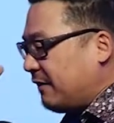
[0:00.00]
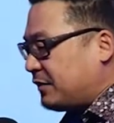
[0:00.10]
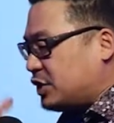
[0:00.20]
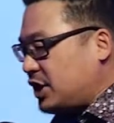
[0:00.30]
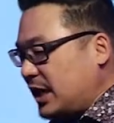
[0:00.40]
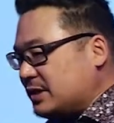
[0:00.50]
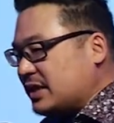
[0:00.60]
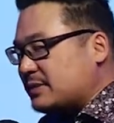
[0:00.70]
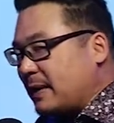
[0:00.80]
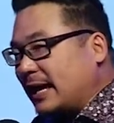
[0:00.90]
if
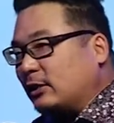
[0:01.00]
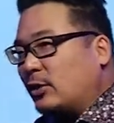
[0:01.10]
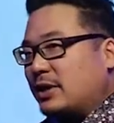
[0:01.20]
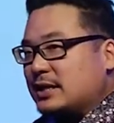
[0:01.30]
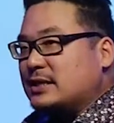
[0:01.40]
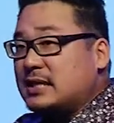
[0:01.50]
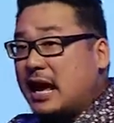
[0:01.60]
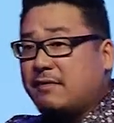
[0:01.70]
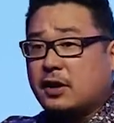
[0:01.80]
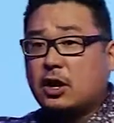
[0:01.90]
Jesus, my Lord and
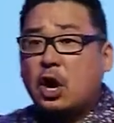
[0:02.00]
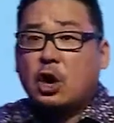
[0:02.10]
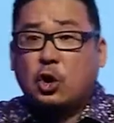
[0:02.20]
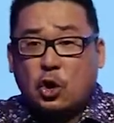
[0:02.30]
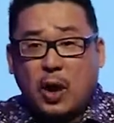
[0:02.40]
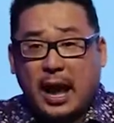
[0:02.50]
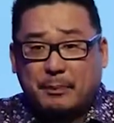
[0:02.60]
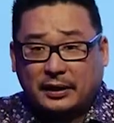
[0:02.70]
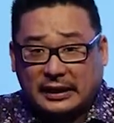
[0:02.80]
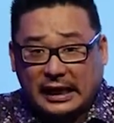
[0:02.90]
Savior, who I
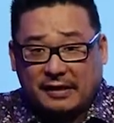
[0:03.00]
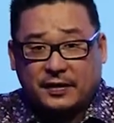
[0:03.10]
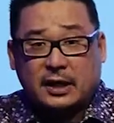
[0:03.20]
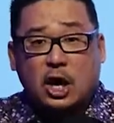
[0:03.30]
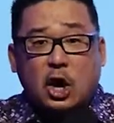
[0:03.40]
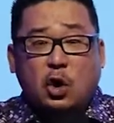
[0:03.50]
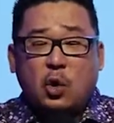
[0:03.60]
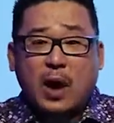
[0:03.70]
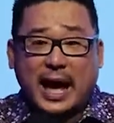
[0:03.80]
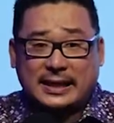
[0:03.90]
believe in,
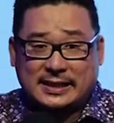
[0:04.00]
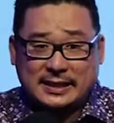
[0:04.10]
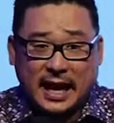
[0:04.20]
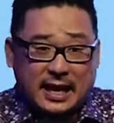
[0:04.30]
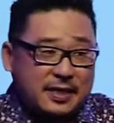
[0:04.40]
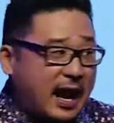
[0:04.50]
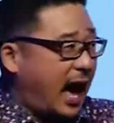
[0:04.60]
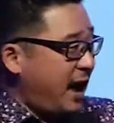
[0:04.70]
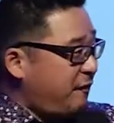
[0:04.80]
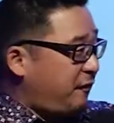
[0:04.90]
who I say that
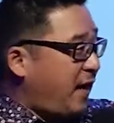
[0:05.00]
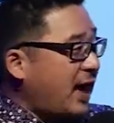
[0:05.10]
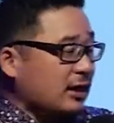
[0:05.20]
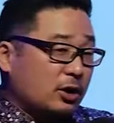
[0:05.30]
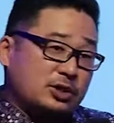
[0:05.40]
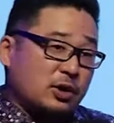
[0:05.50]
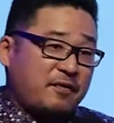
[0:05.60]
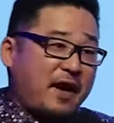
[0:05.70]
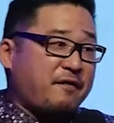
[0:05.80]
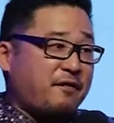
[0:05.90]
I follow, so
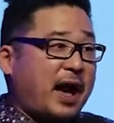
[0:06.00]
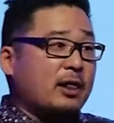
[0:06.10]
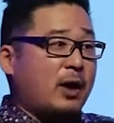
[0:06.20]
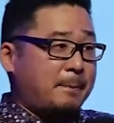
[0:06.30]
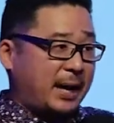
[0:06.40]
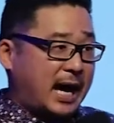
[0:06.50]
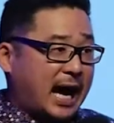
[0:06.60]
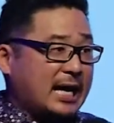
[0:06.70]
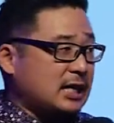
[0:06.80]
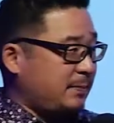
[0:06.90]
if I follow, I'm
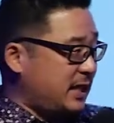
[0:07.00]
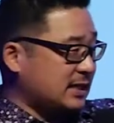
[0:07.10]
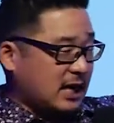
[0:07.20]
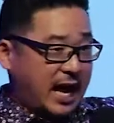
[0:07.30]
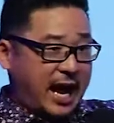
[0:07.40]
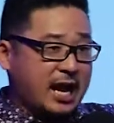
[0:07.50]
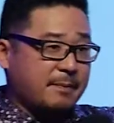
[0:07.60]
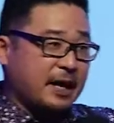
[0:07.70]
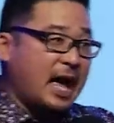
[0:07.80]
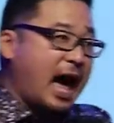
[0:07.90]
behind him, he's ahead
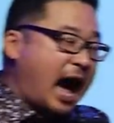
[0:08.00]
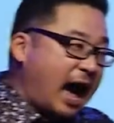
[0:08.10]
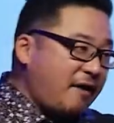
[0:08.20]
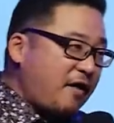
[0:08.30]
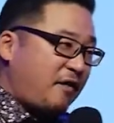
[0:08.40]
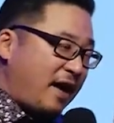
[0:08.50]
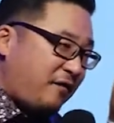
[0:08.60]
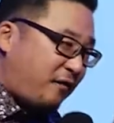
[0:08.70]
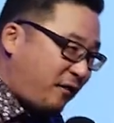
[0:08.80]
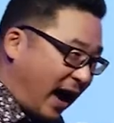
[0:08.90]
of me. If I
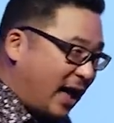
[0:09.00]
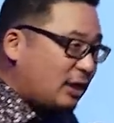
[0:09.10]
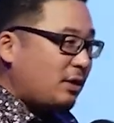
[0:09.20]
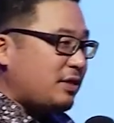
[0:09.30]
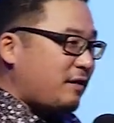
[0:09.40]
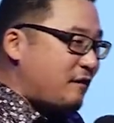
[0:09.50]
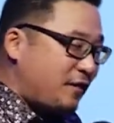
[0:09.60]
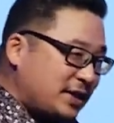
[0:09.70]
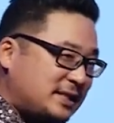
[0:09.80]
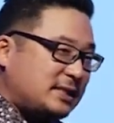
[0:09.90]
follow the
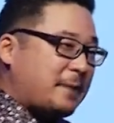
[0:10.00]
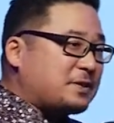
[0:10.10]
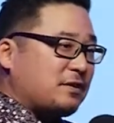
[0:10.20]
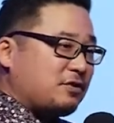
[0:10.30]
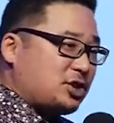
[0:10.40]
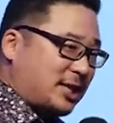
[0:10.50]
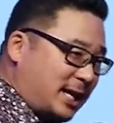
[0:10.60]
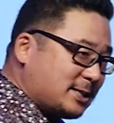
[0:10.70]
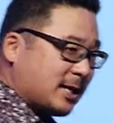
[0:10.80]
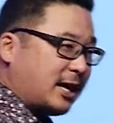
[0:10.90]
footsteps of
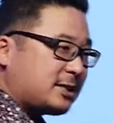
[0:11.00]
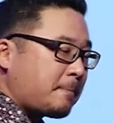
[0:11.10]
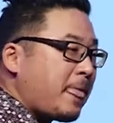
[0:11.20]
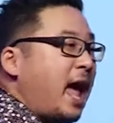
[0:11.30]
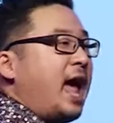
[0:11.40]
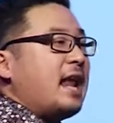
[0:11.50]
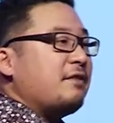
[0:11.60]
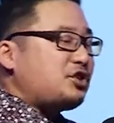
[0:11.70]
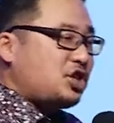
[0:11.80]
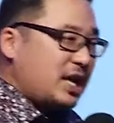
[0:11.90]
Jesus, and
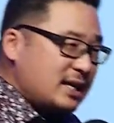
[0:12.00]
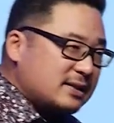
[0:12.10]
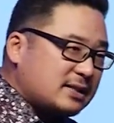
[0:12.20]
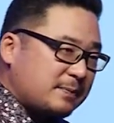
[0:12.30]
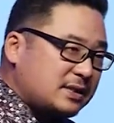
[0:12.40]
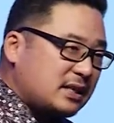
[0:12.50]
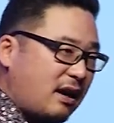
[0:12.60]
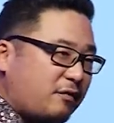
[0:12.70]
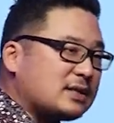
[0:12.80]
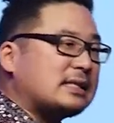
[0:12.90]
if Jesus
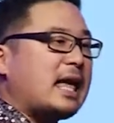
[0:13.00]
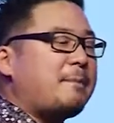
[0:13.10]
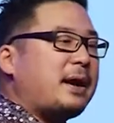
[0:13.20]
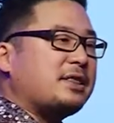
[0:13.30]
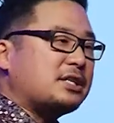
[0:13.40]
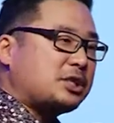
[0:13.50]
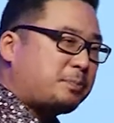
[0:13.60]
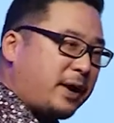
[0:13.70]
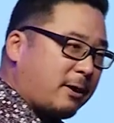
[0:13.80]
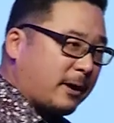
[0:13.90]
himself was led by the
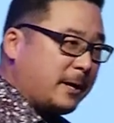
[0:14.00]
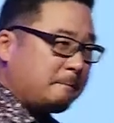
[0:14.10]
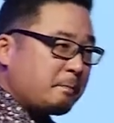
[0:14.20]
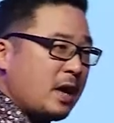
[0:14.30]
Spirit